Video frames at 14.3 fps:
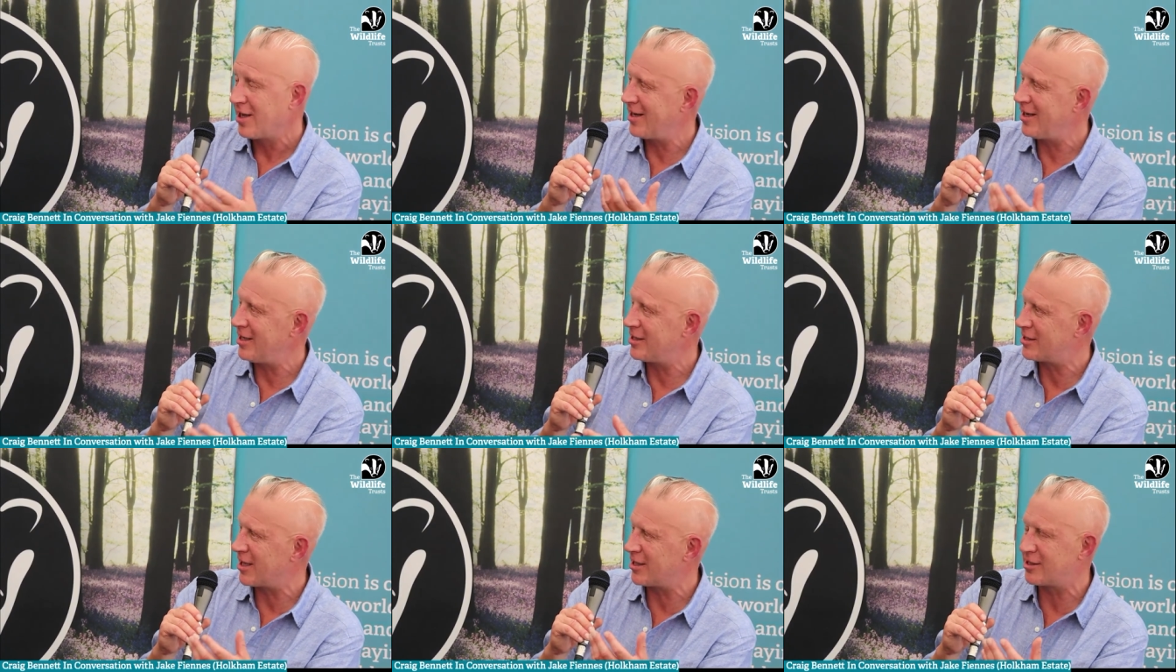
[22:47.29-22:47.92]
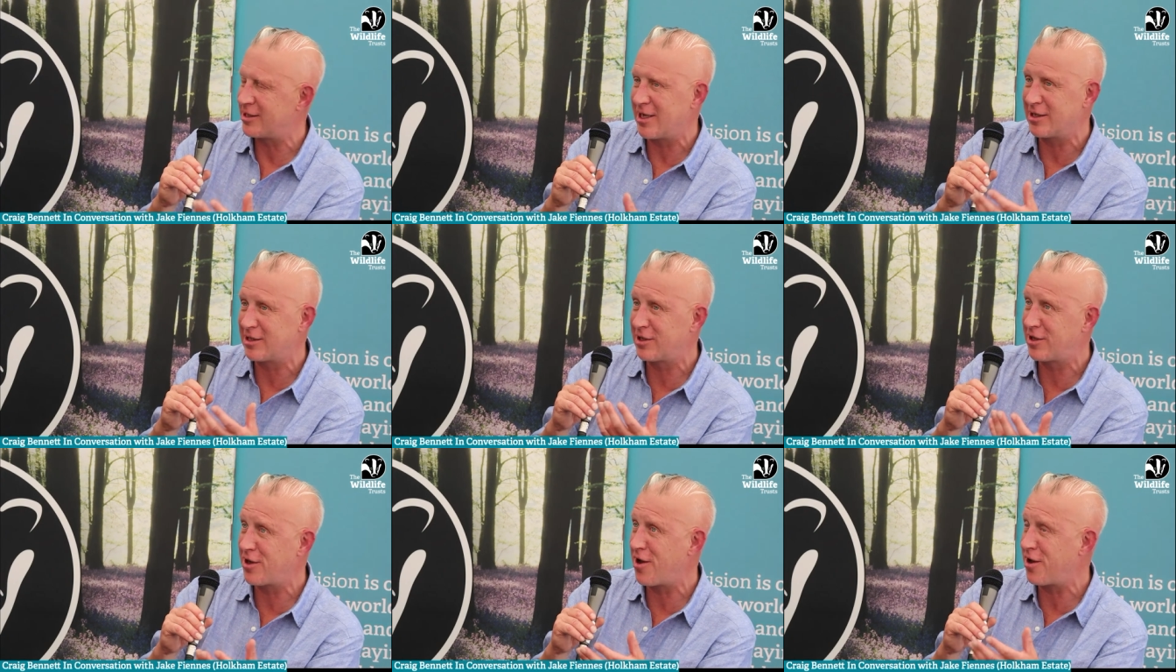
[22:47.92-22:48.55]
and he says
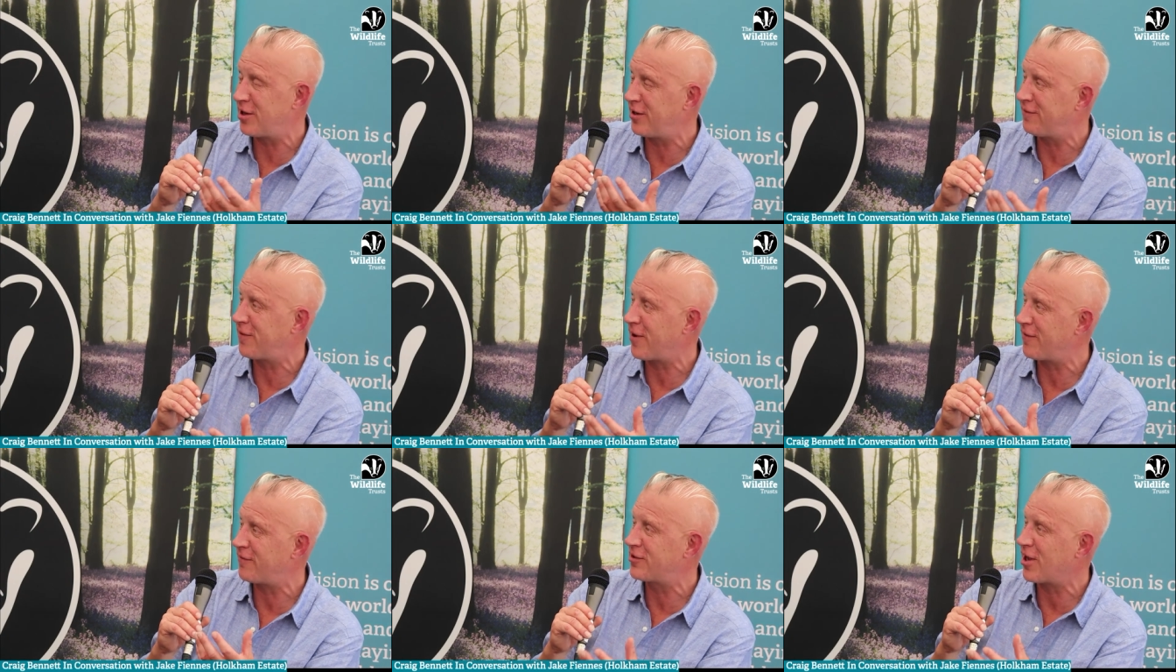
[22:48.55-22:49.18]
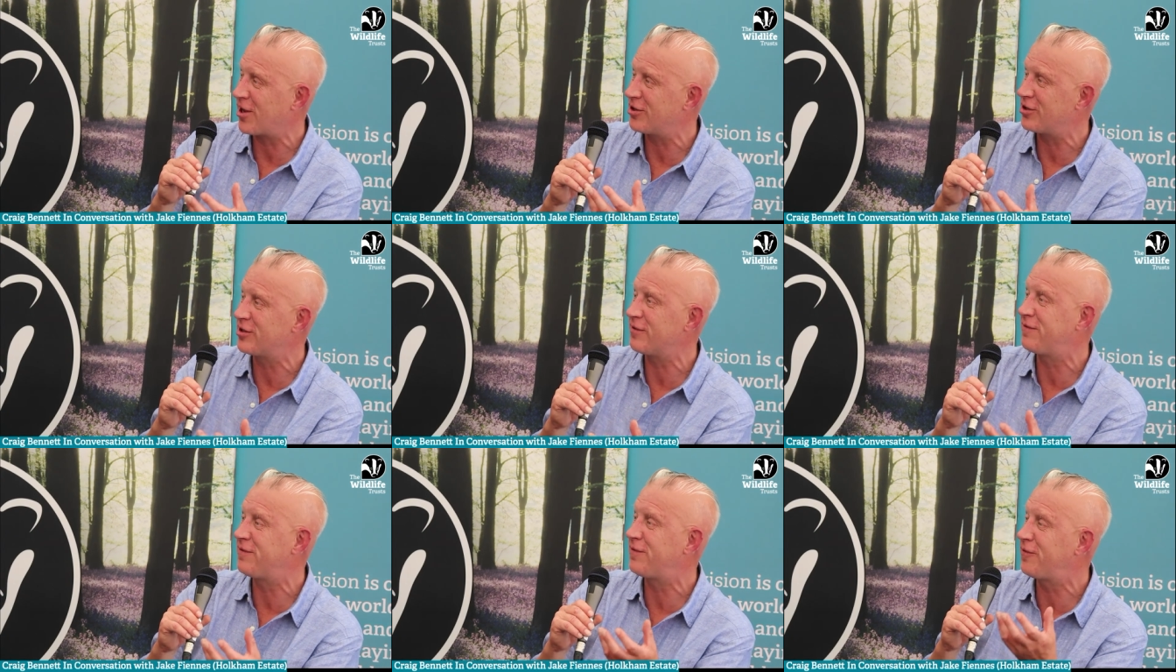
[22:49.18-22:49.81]
there's 35
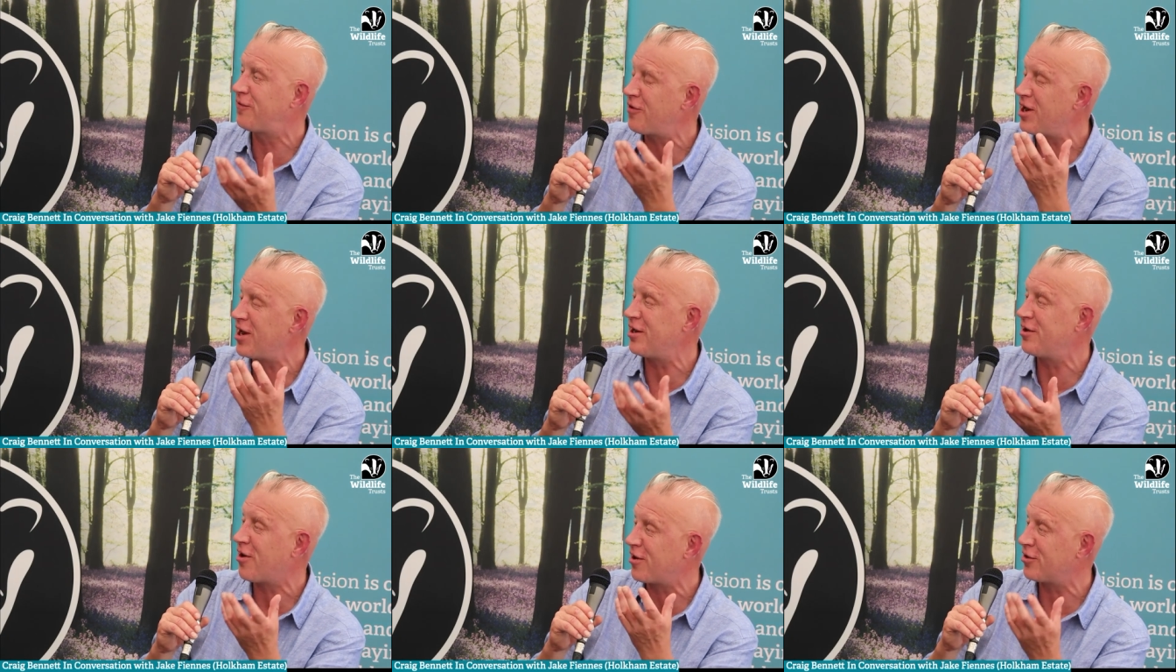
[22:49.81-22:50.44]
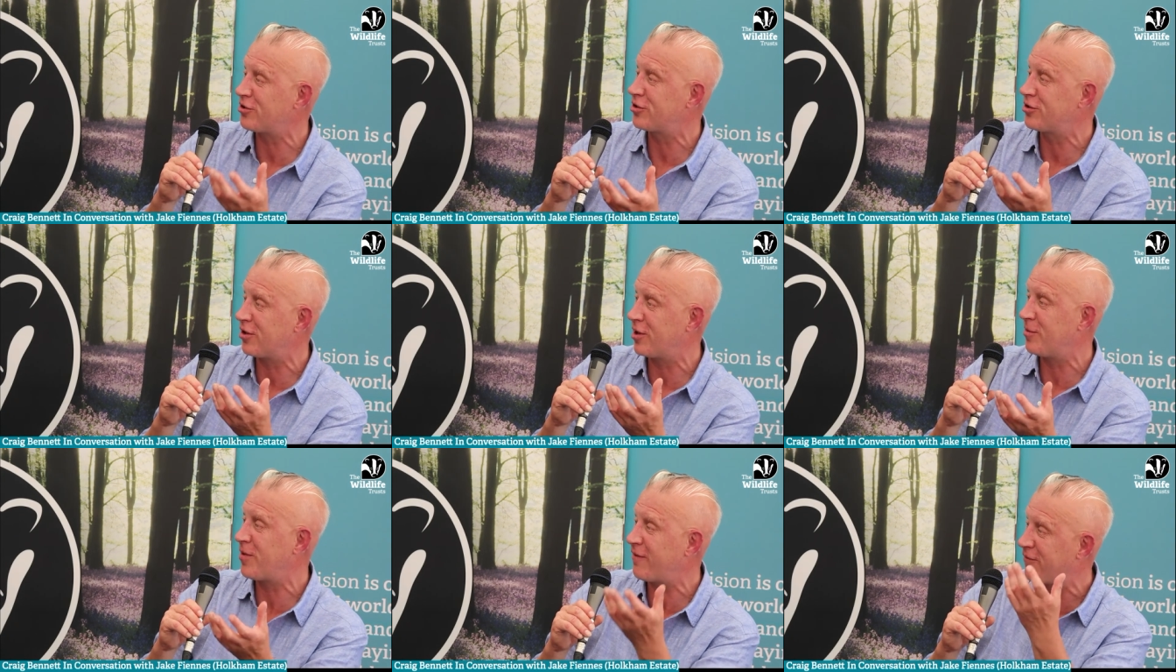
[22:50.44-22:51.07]
tons of free
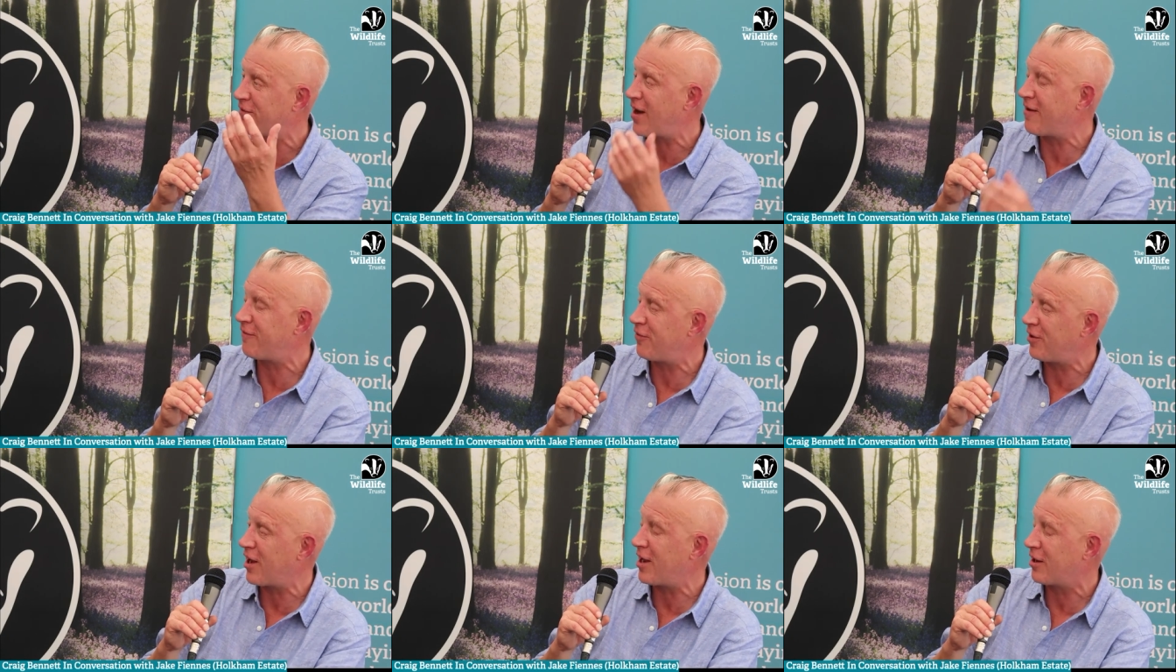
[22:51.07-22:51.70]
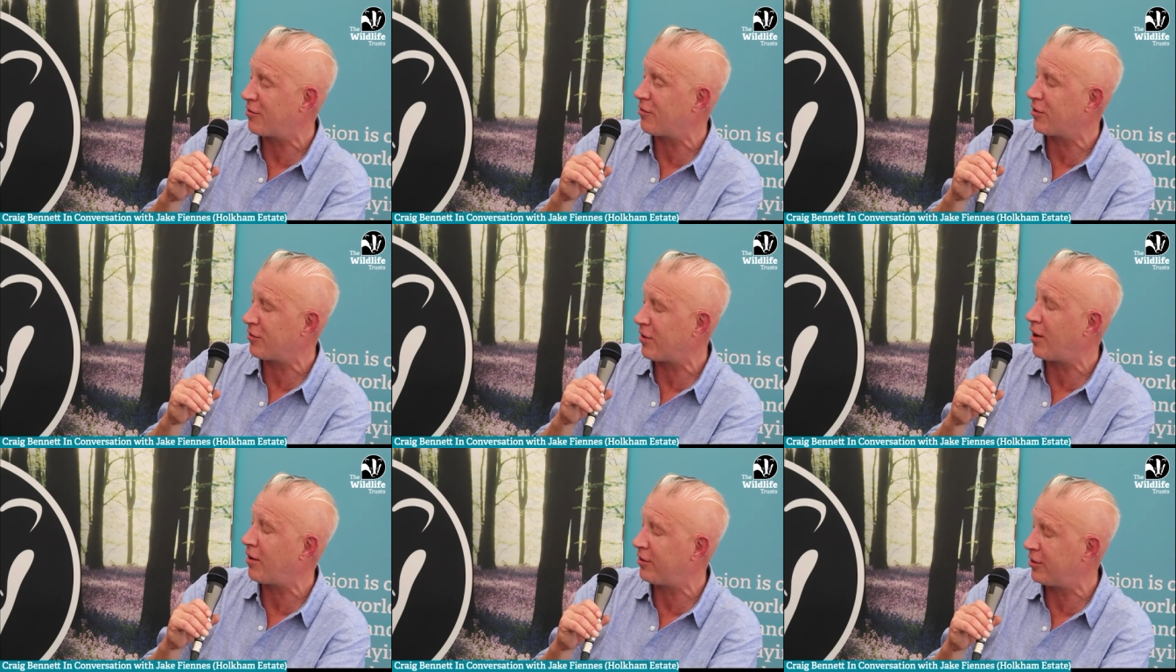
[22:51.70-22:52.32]
nitrogen above every acre
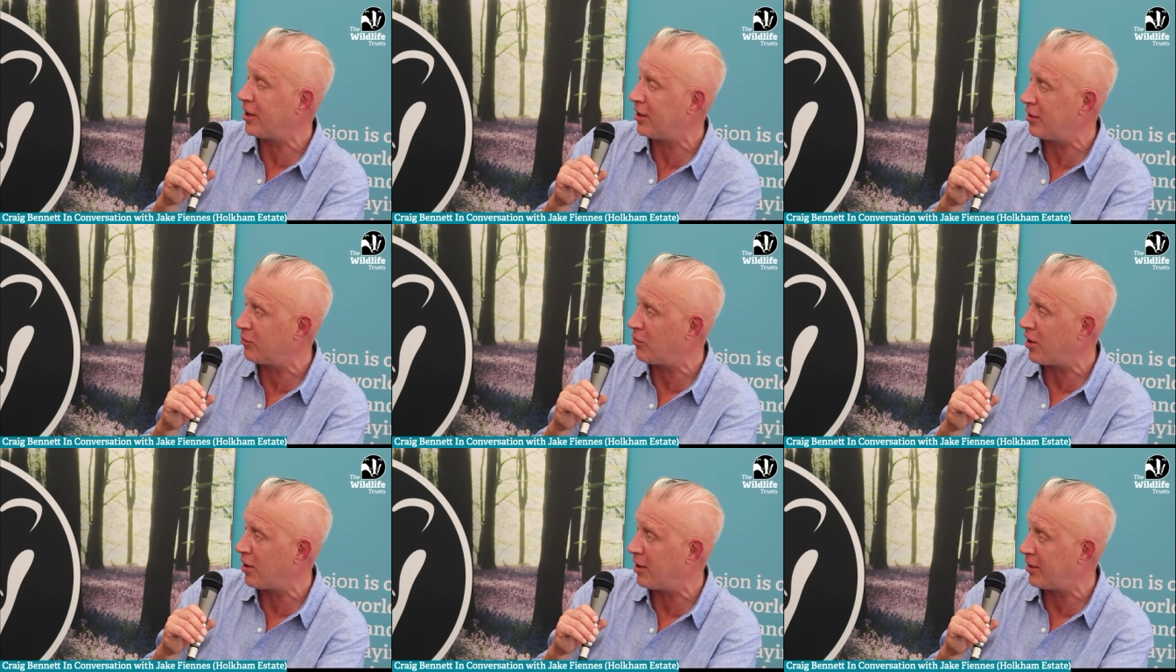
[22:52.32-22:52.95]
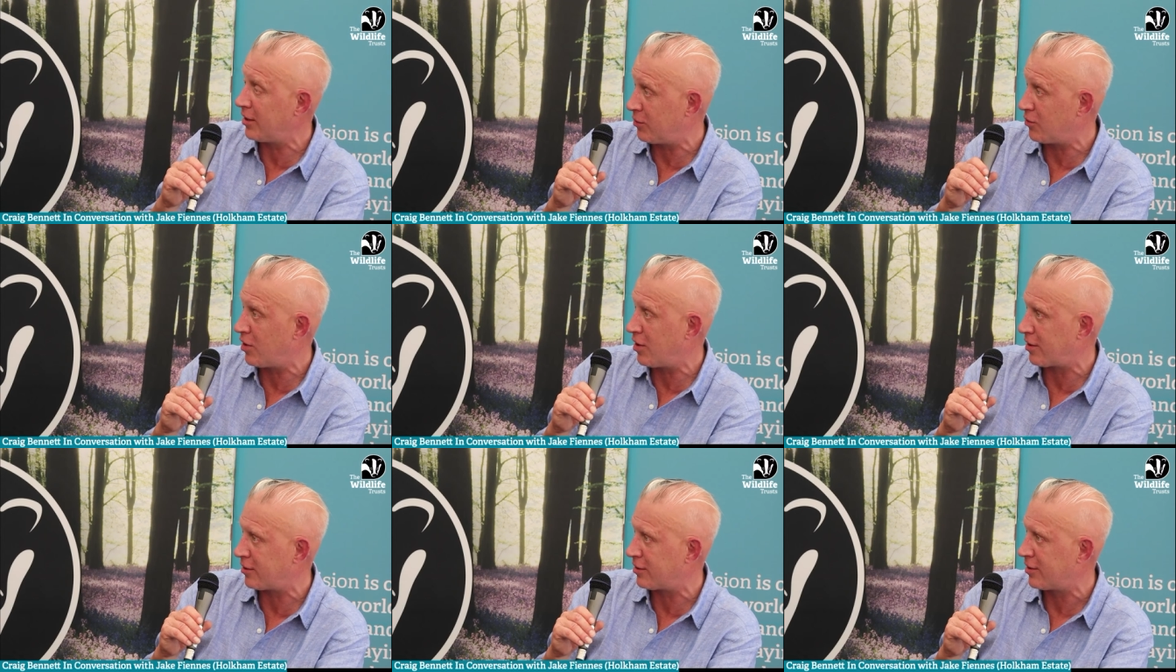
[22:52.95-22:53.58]
in the
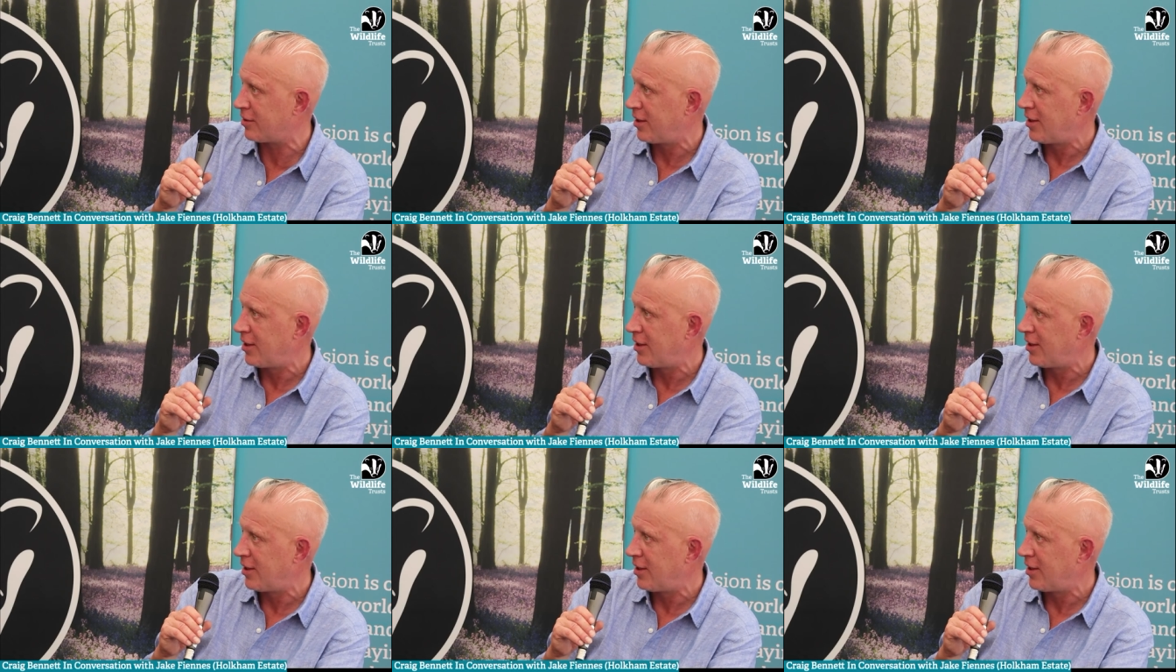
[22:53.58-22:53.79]
world.